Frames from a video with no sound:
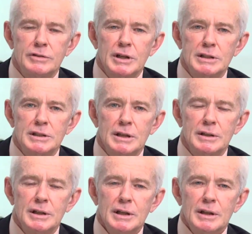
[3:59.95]
I've chased
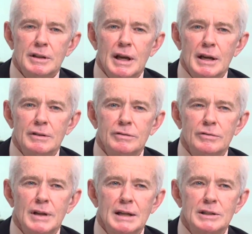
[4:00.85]
the head of
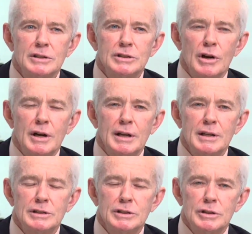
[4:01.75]
NASA's
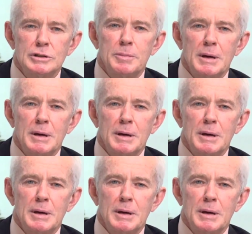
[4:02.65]
Goddard Institute of